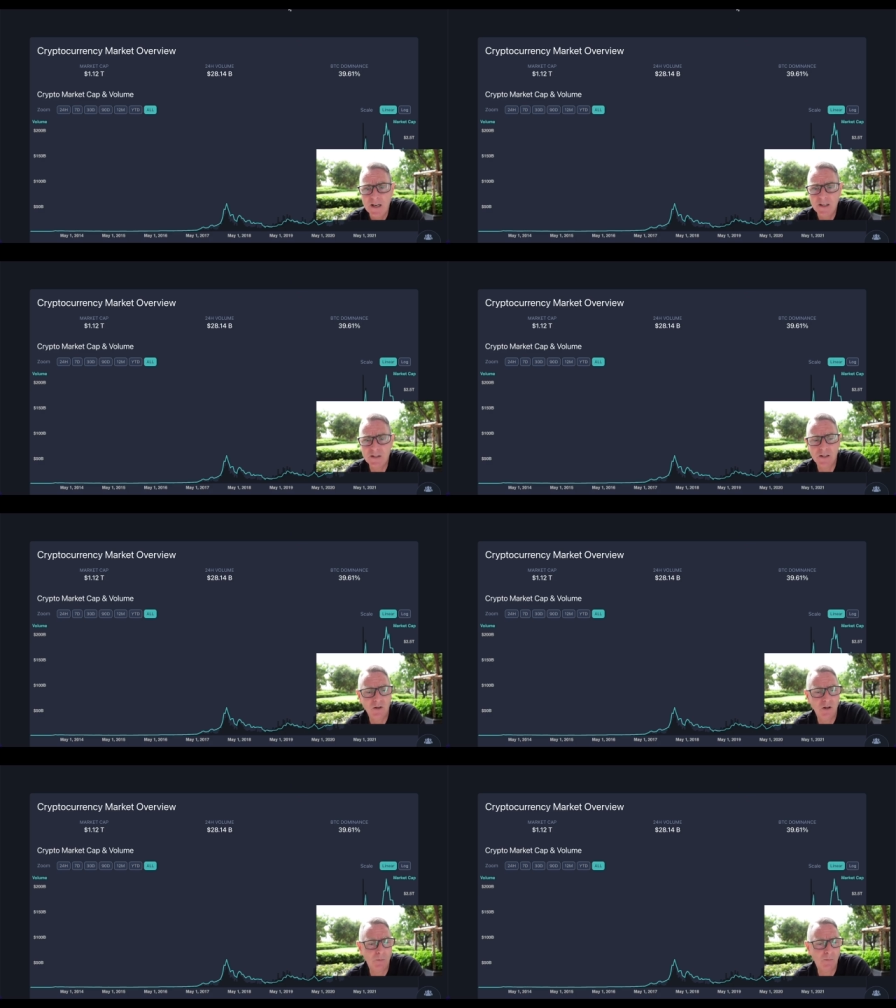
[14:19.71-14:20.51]
Let's take a
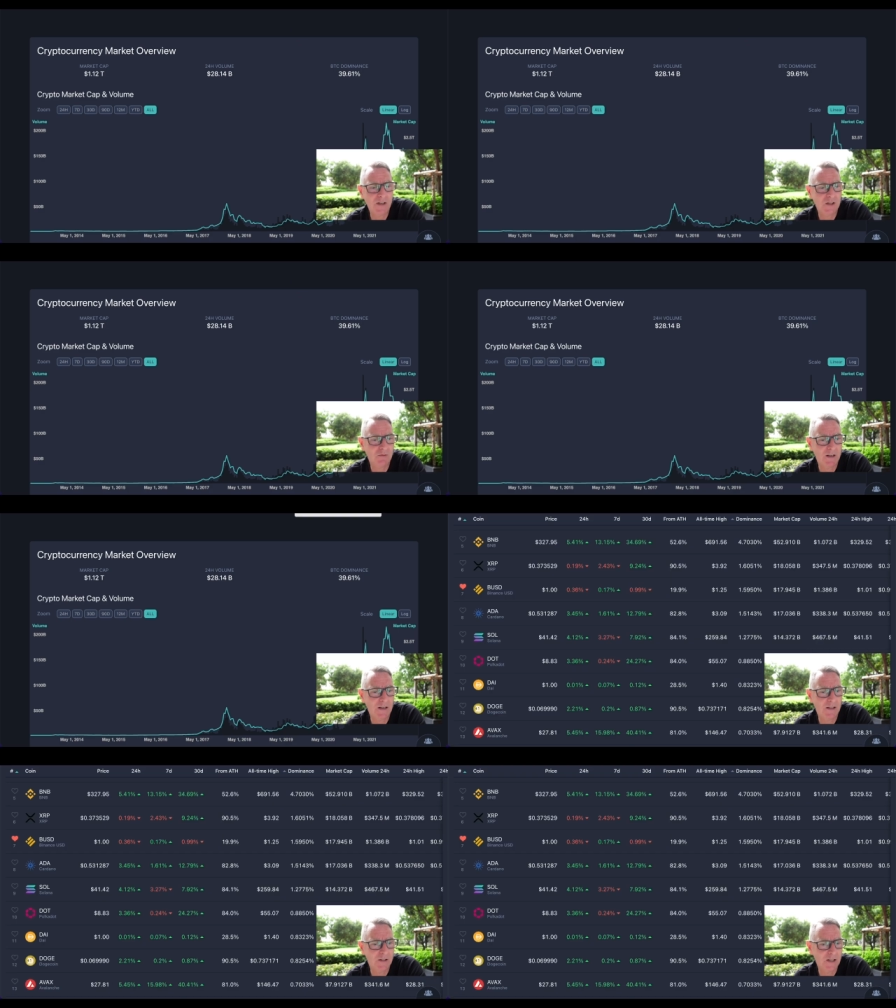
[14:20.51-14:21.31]
look at the prices right
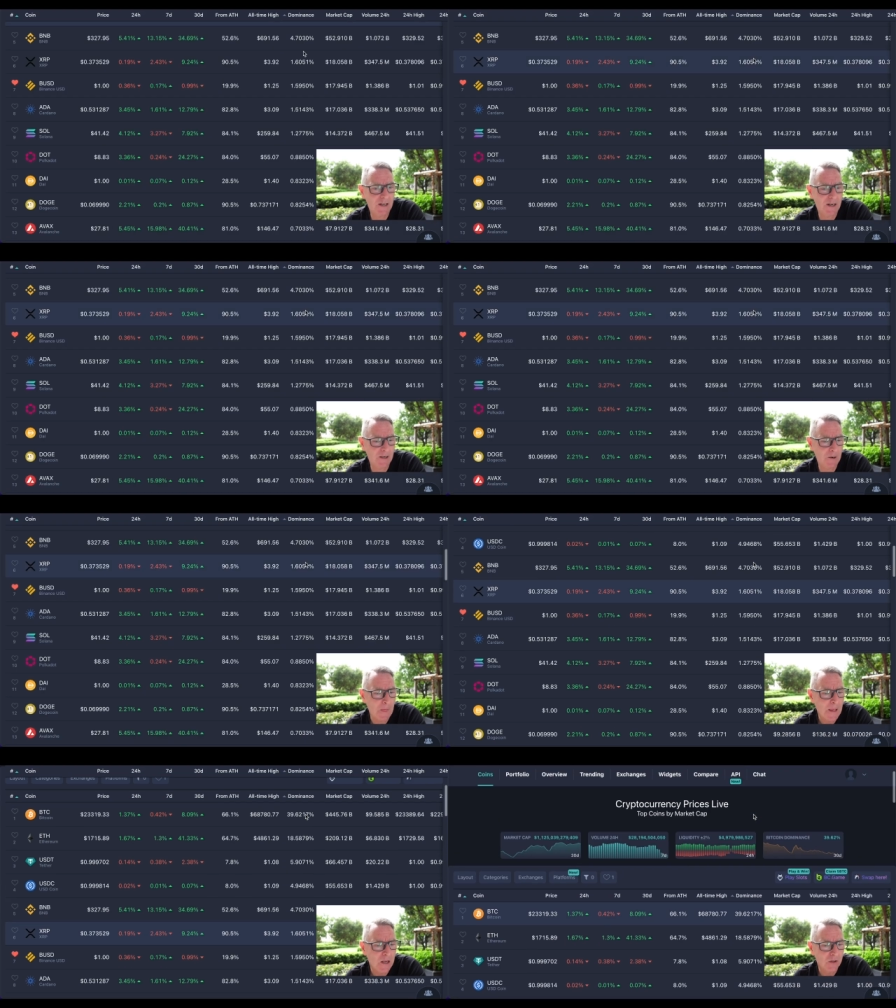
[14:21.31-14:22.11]
now. I'll let you get out of here.
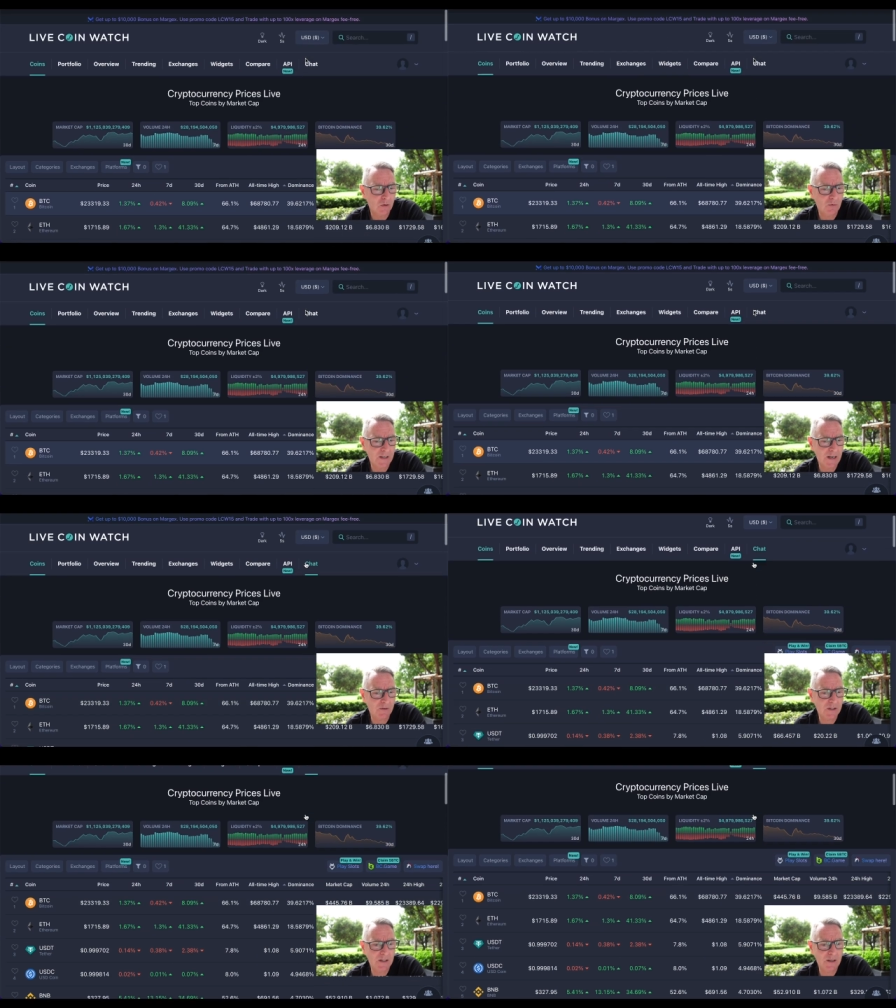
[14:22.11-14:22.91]
So right now,
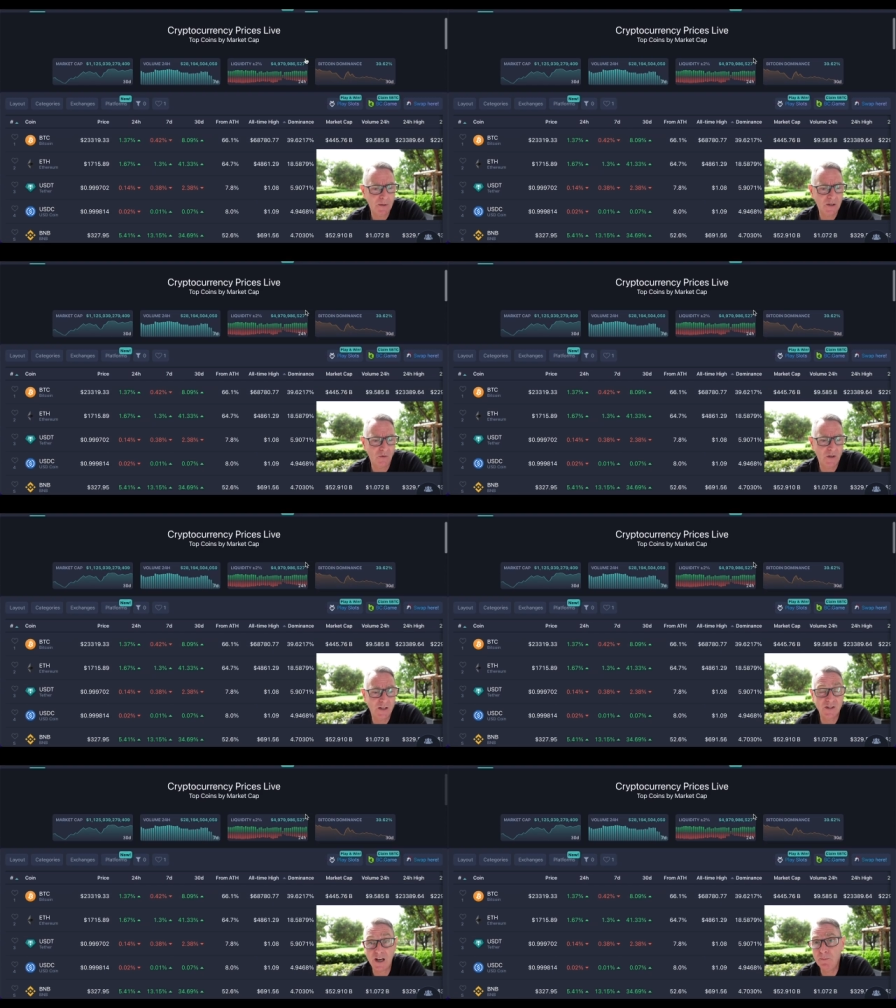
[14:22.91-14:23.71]
we're seeing that Bitcoin
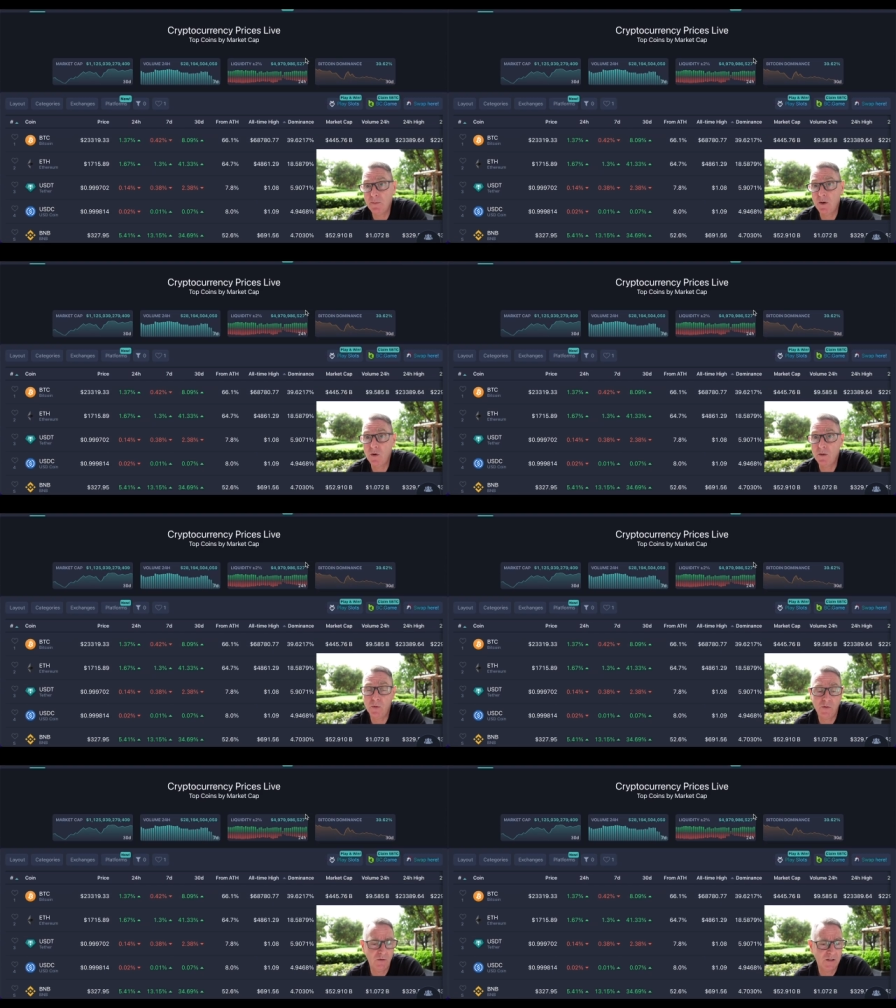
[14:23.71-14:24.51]
is up about
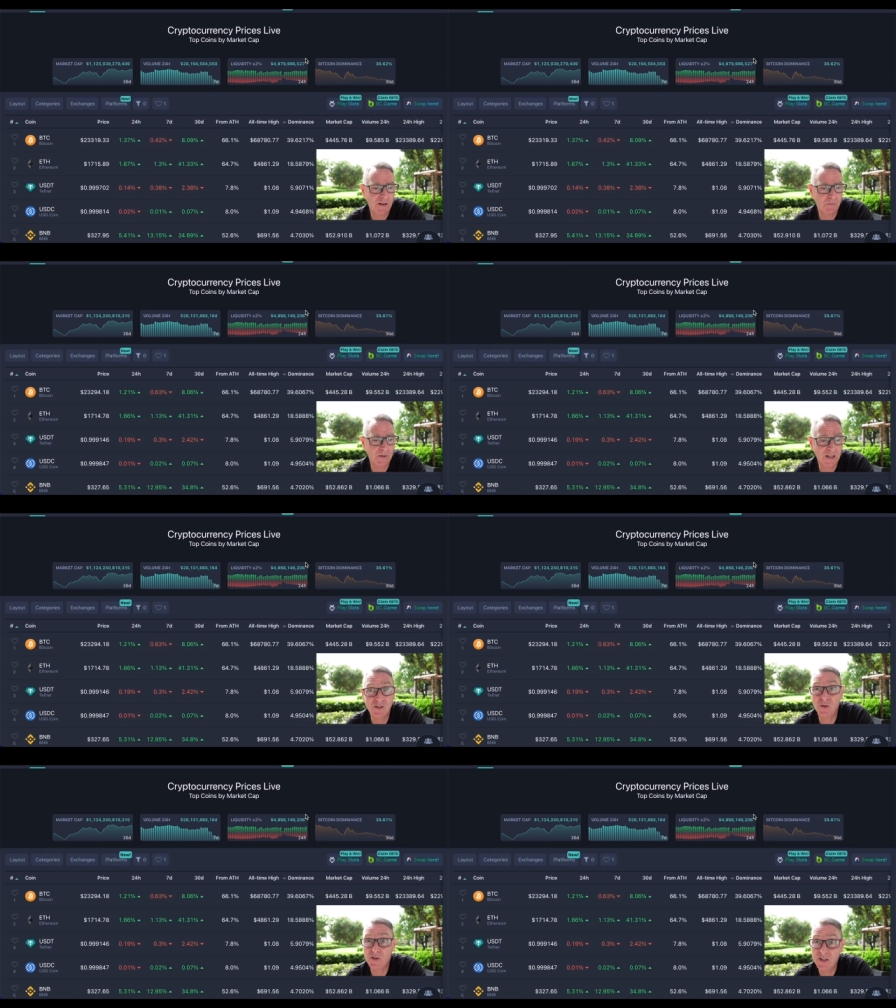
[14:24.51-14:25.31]

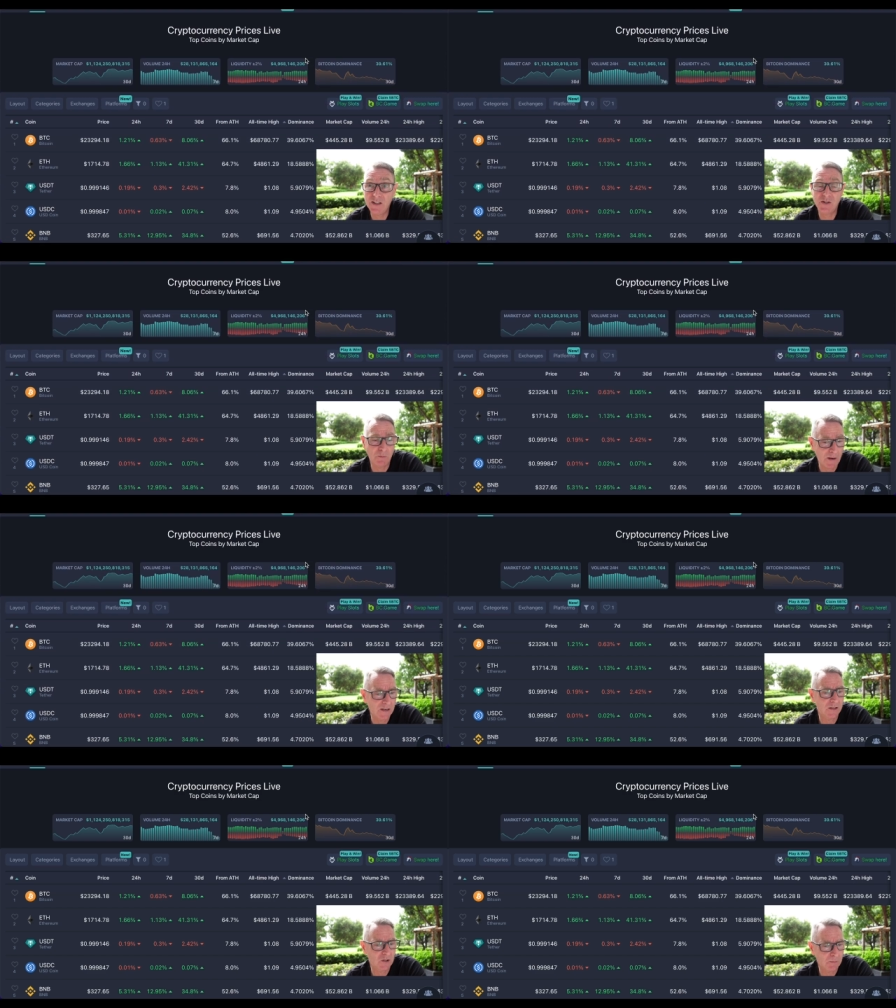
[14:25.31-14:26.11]
1.37%. So it's not so
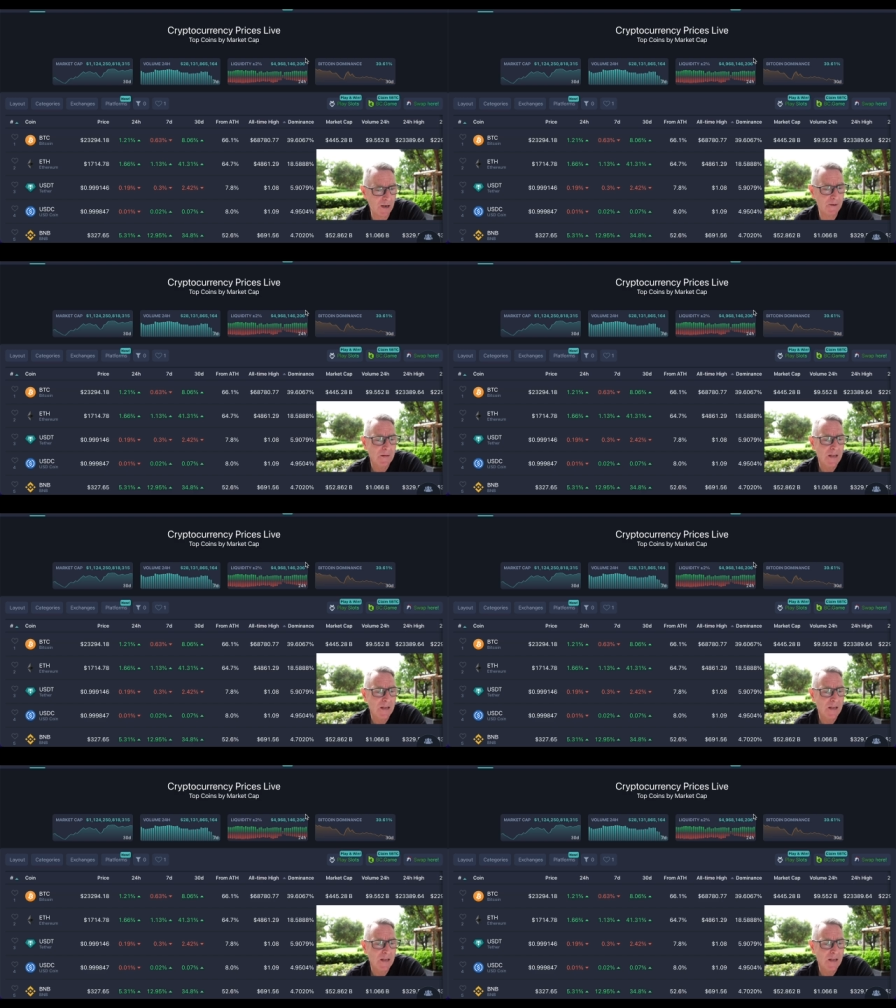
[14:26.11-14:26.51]
bad, not so bad.